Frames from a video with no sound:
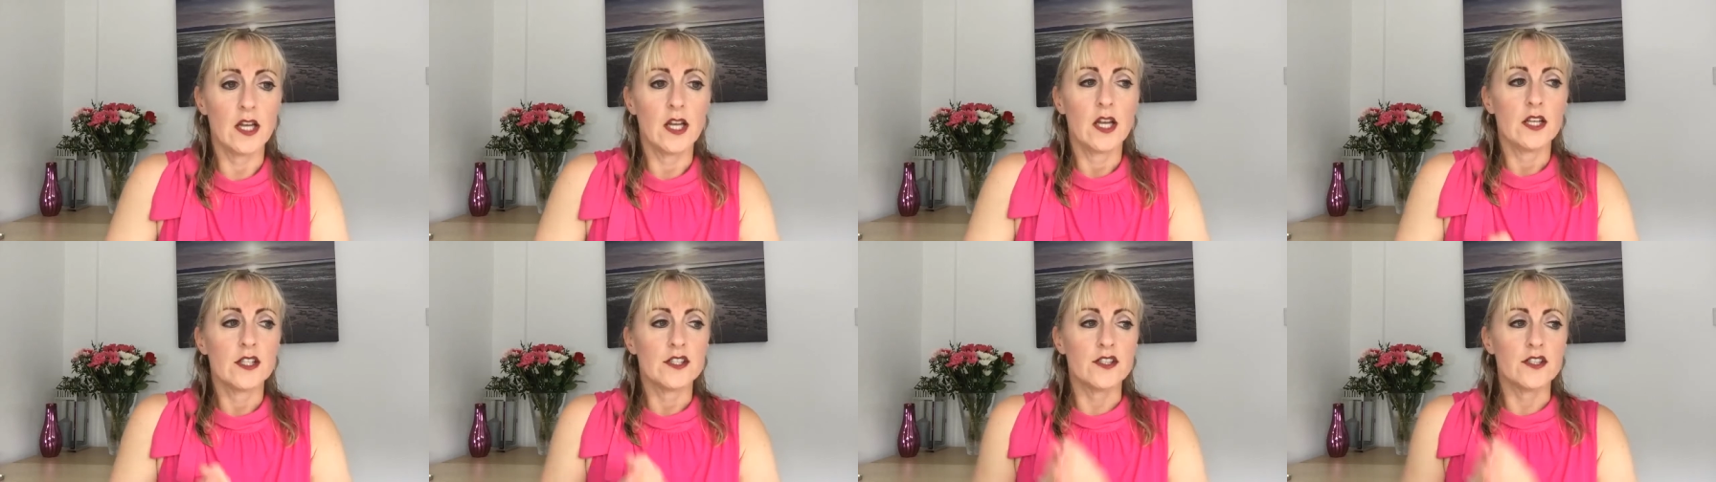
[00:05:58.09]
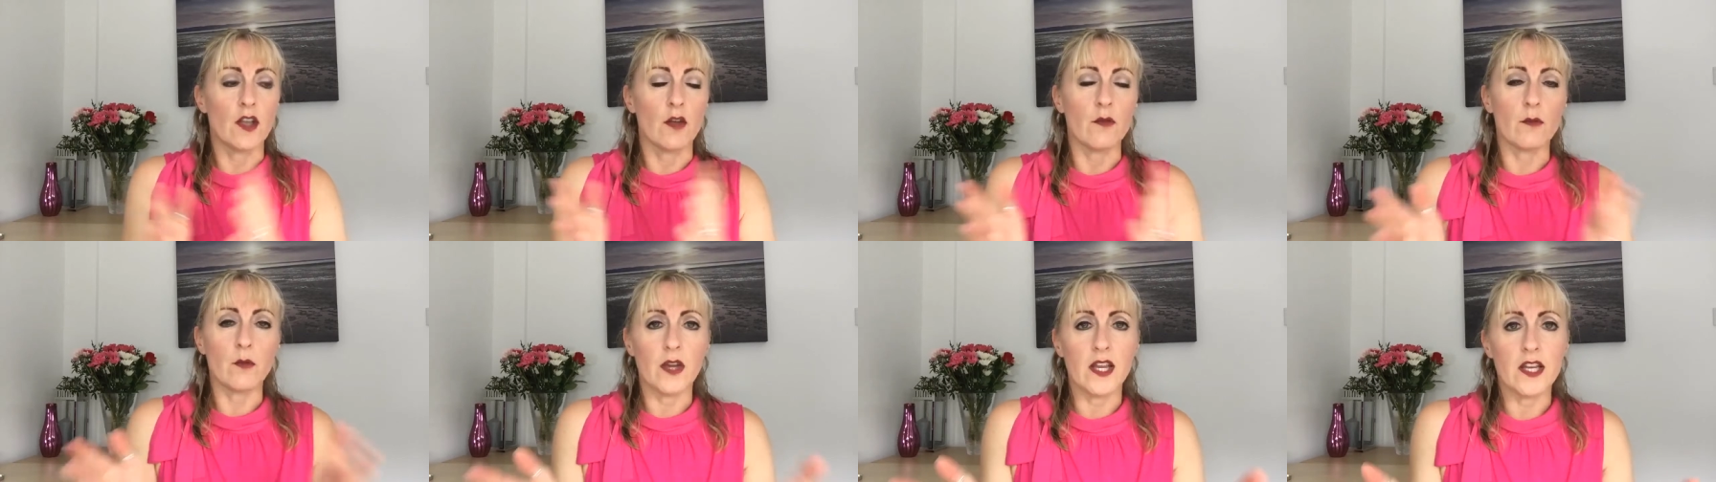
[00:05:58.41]
So
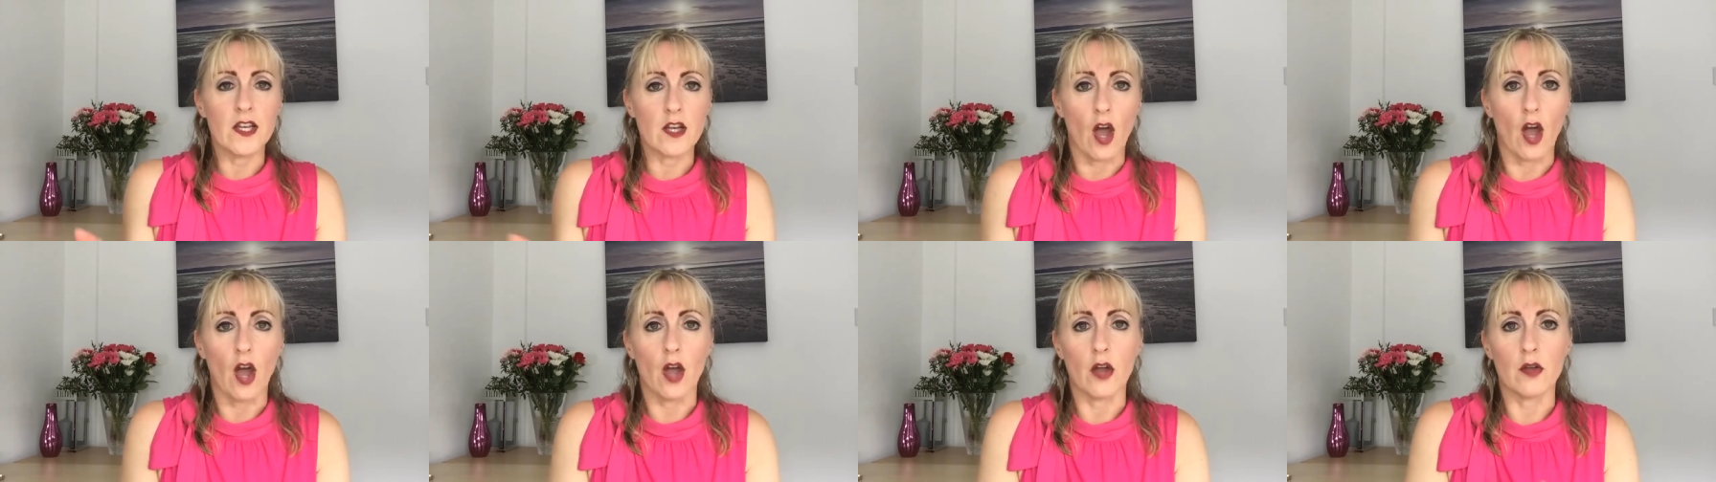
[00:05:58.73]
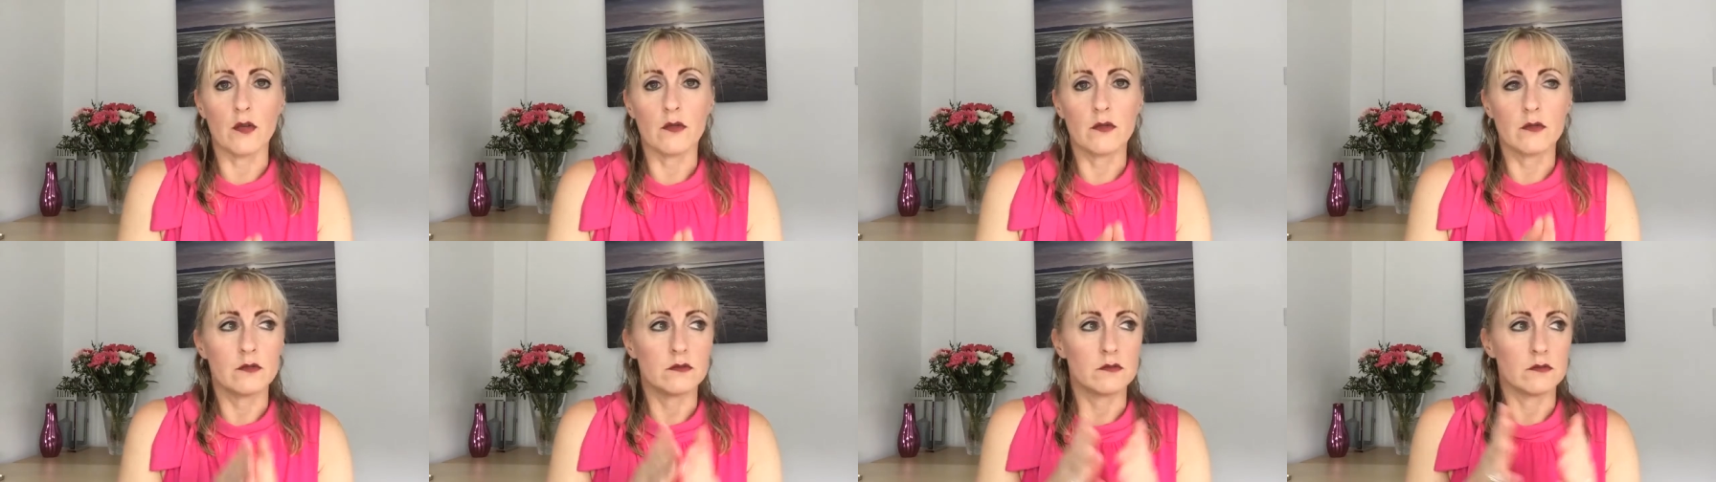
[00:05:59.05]
if we know
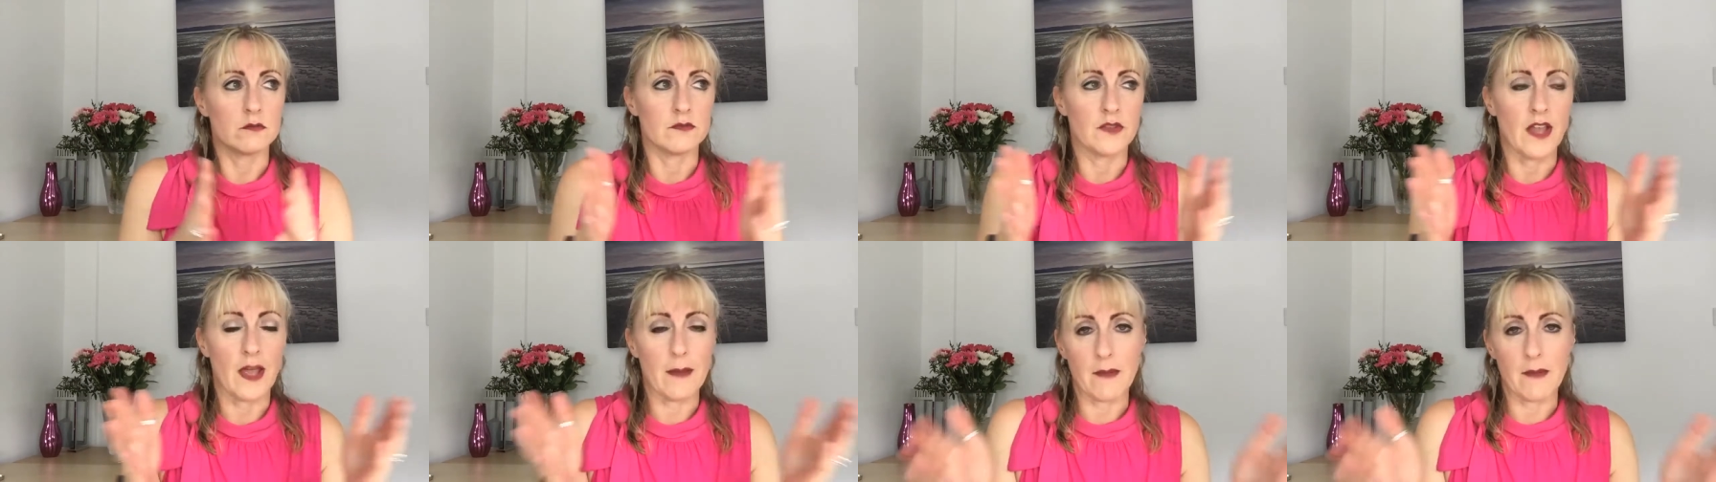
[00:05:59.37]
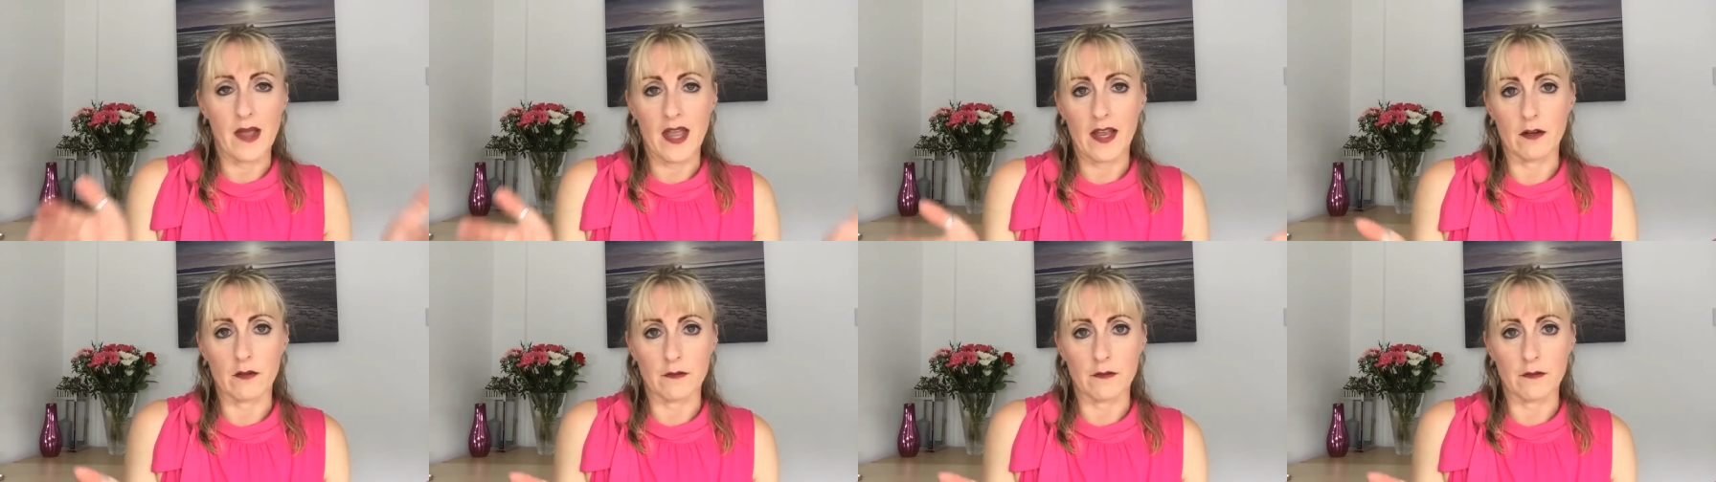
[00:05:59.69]
they're male or